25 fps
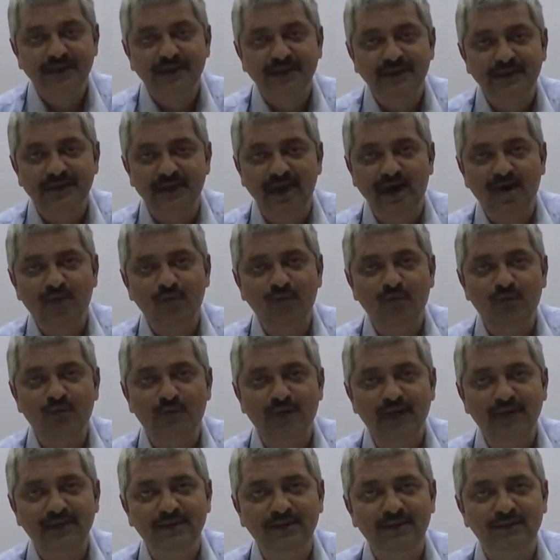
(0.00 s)
Now
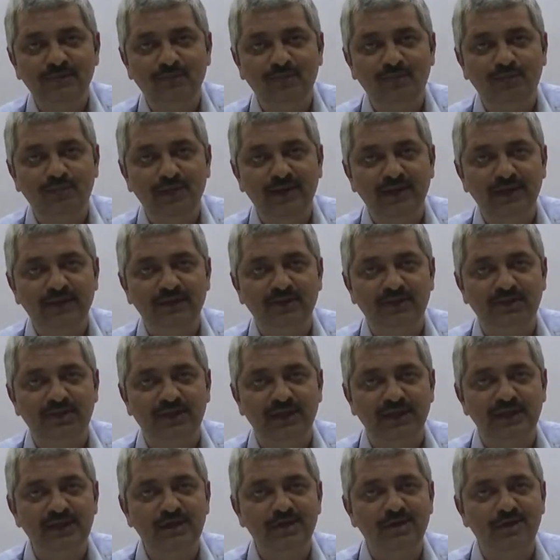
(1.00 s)
when we
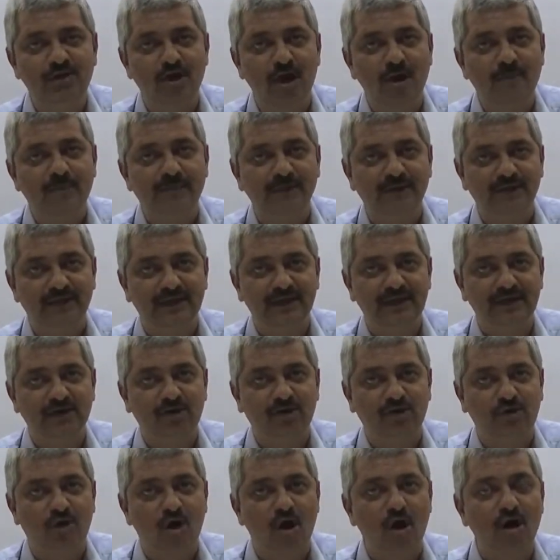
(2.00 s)
think of
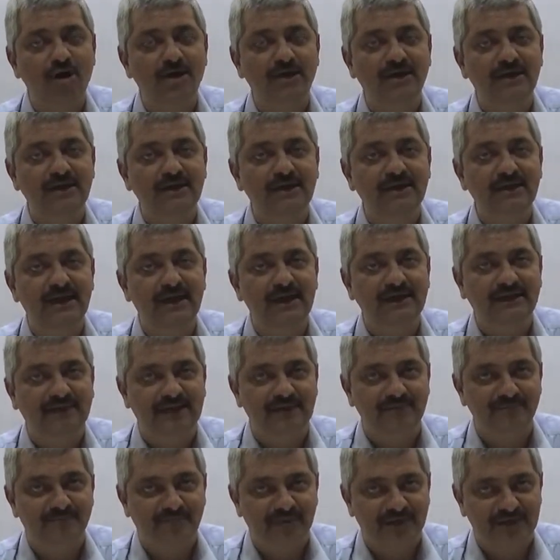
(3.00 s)
recording a
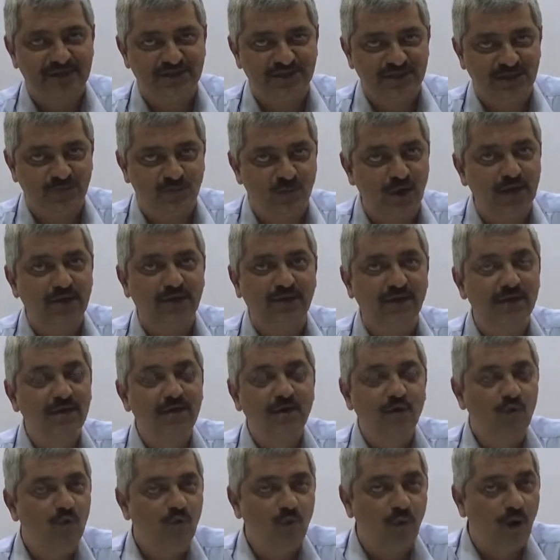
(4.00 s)
temperature,
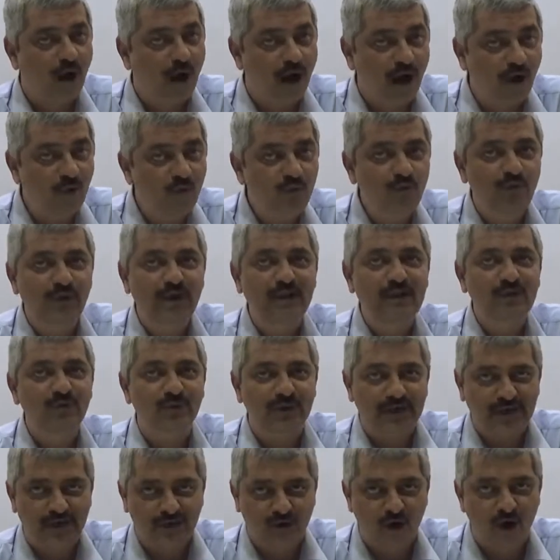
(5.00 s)
how will you
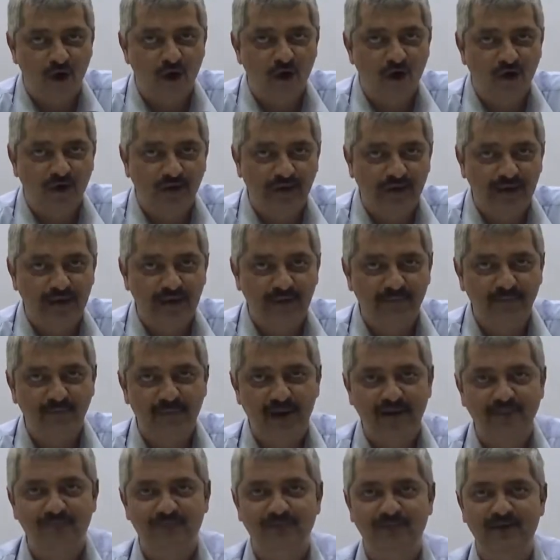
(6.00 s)
record?
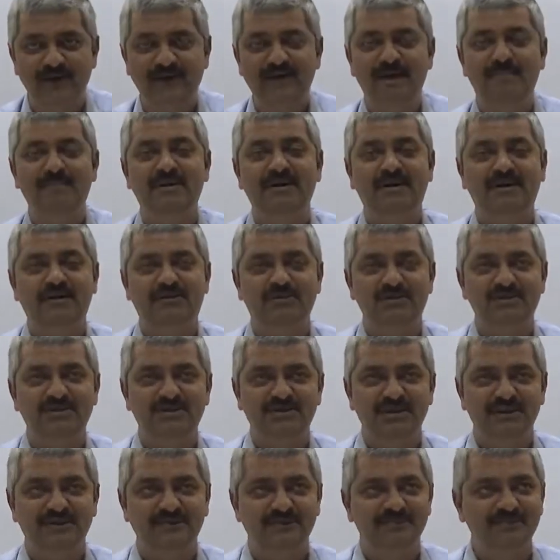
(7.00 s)
My fundamental
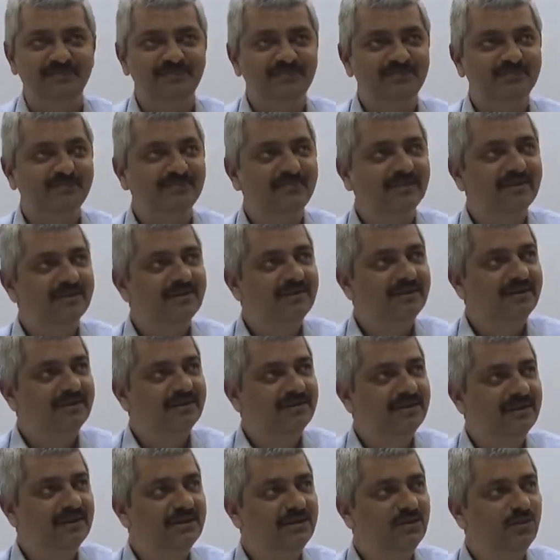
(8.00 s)
question.
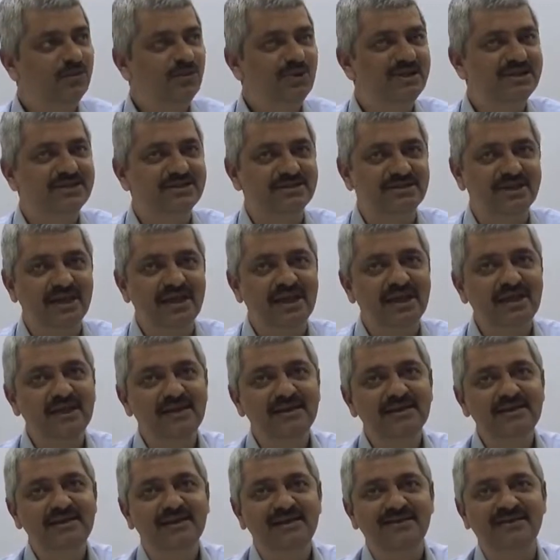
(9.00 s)
Then you will say
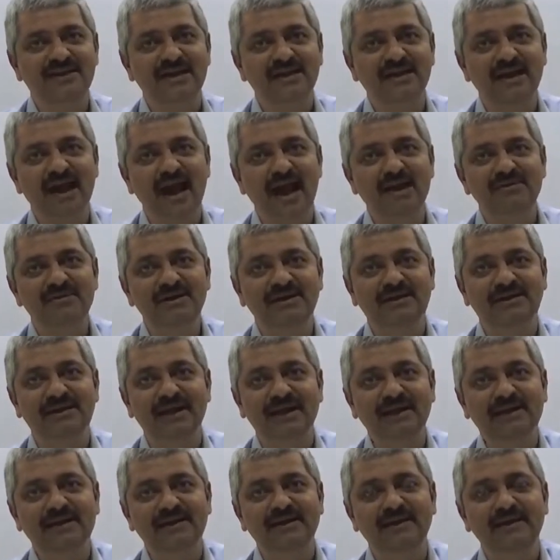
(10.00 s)
that I will
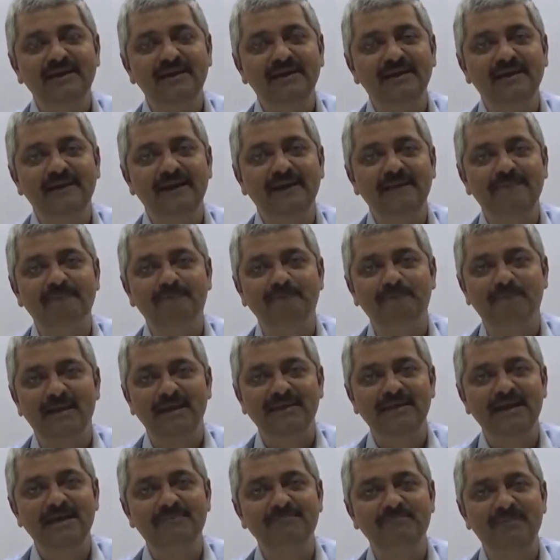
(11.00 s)
take a
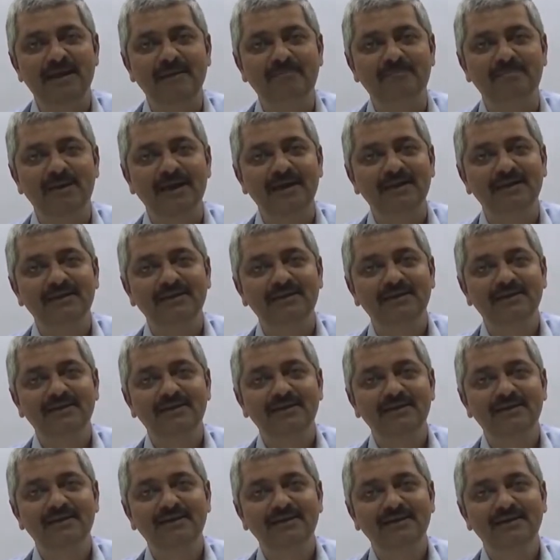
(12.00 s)
pen and paper
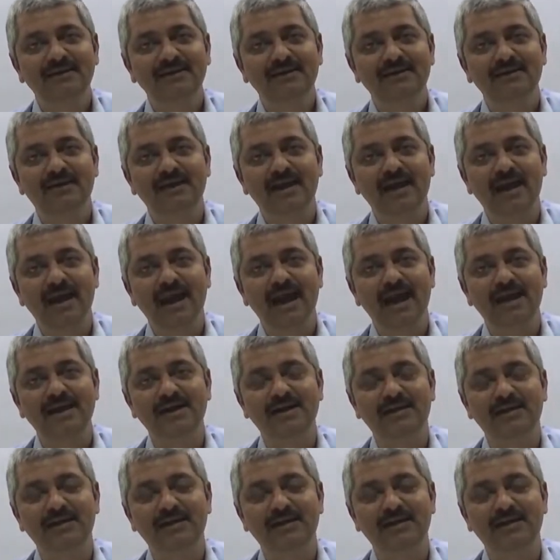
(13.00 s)
and